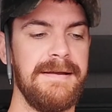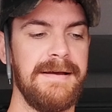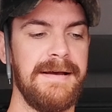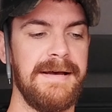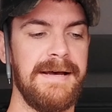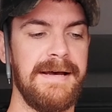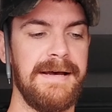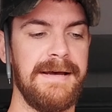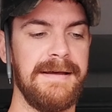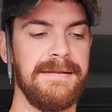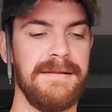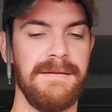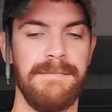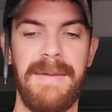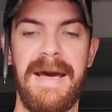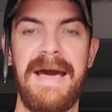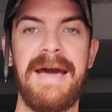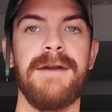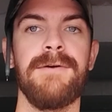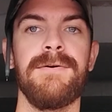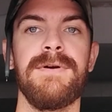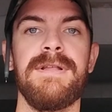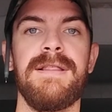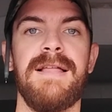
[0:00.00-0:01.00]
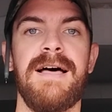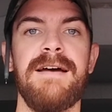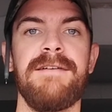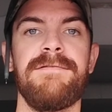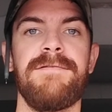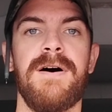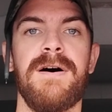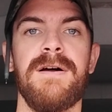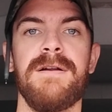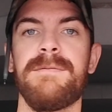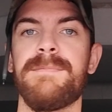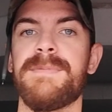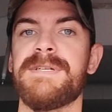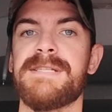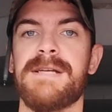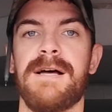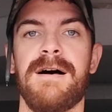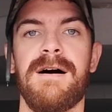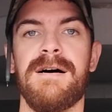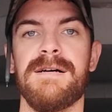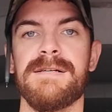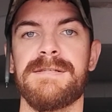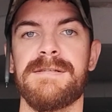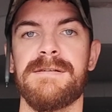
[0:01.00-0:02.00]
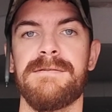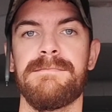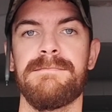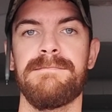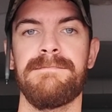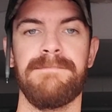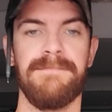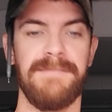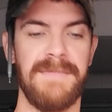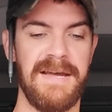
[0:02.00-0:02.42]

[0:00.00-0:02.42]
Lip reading: The battery life on them is awesome.